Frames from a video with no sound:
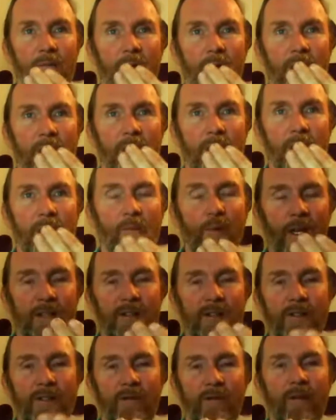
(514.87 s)
to be in the
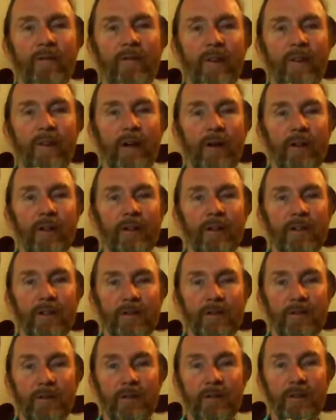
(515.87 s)
presence of the field,
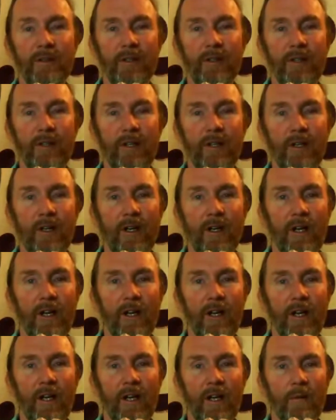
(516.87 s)

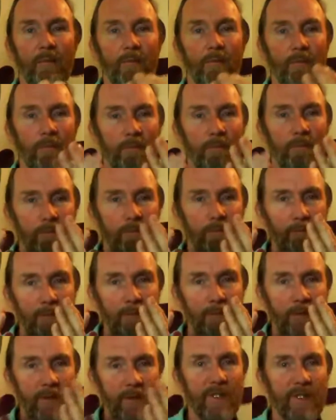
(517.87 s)

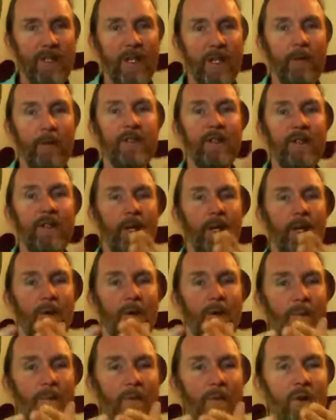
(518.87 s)
it seems to me
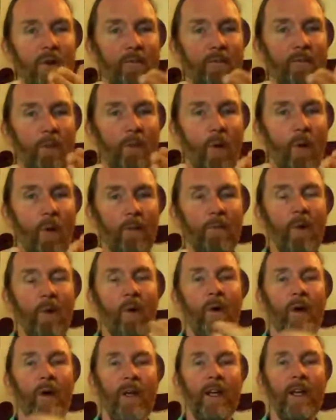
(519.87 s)
we move more and
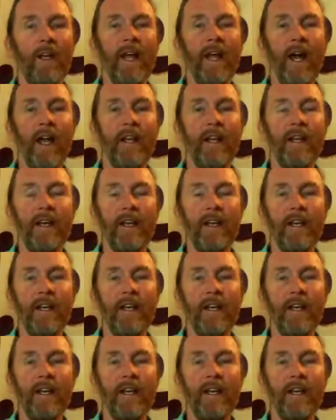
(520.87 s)
more in that